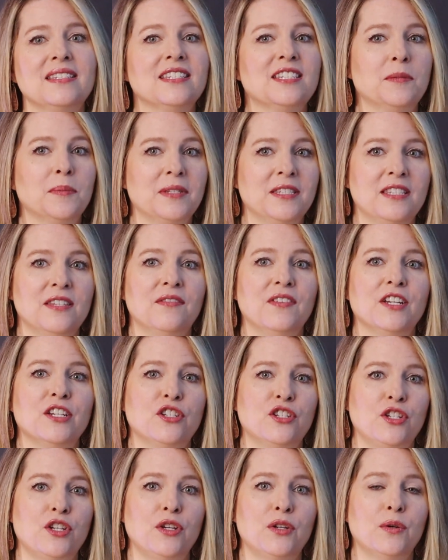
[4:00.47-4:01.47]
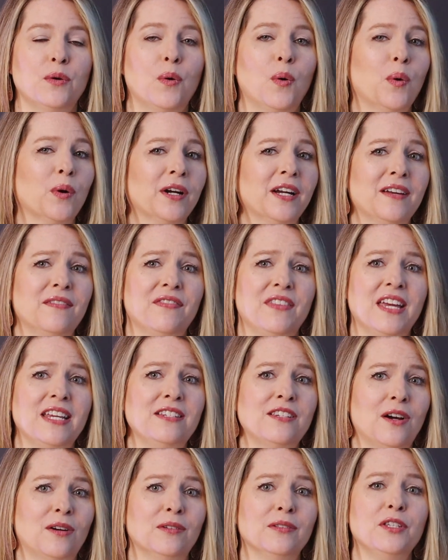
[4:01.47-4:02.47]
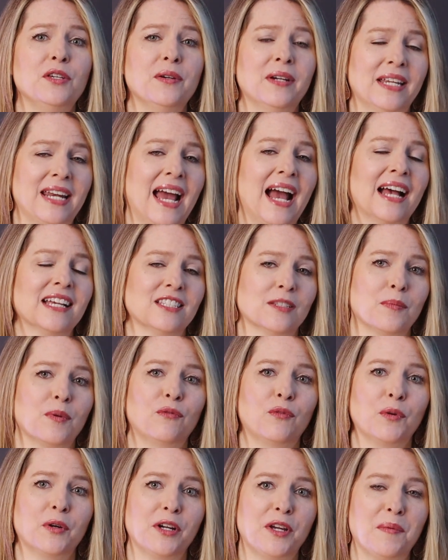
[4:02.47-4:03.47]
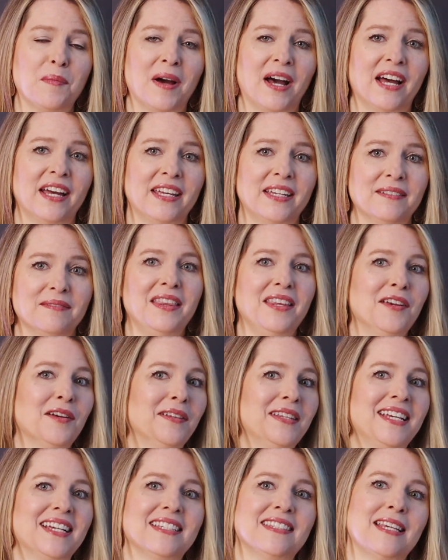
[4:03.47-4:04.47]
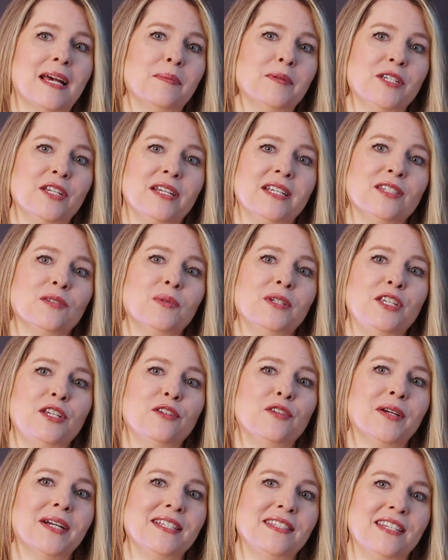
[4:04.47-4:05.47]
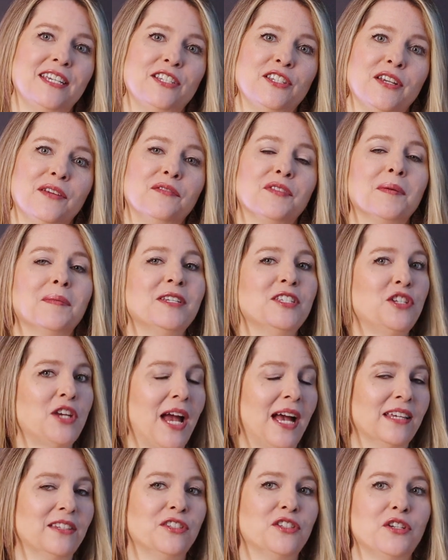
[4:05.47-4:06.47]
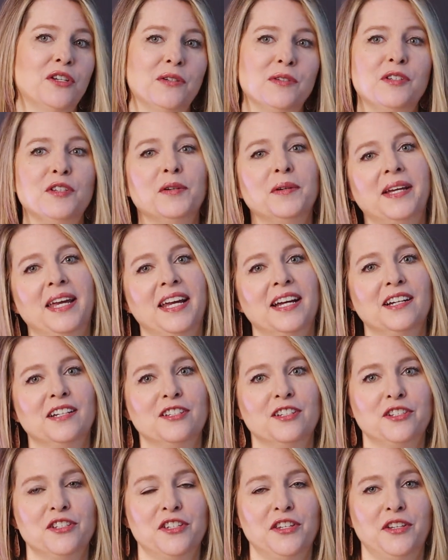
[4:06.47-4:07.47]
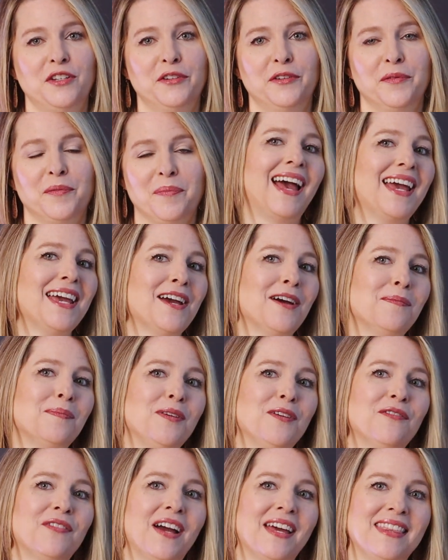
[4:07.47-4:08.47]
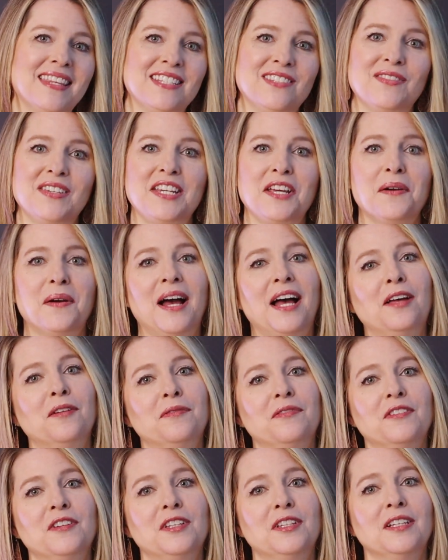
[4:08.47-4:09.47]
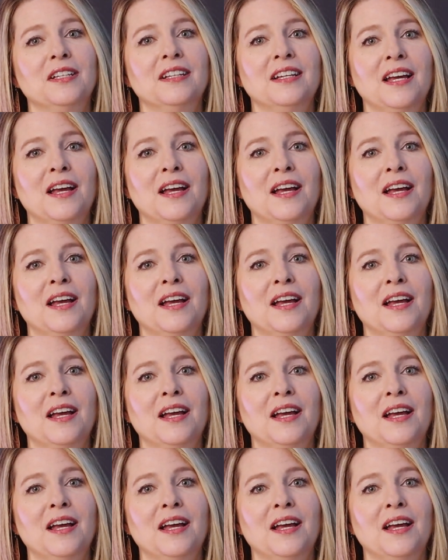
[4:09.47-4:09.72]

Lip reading: a specific shoe, or if they don't, you can ask before you buy. The only exception is when you transition from a jazz shoe to a character shoe. I hope you find this video helpful.